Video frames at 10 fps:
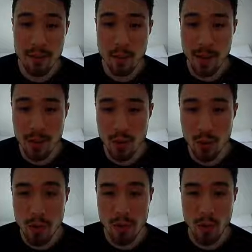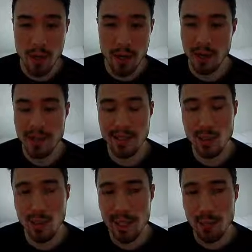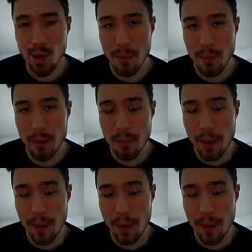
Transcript: you're a jewelry brand as this is what it's primarily